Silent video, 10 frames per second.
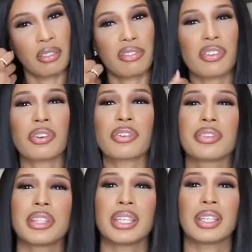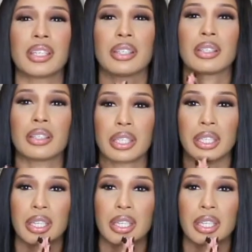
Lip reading: for the,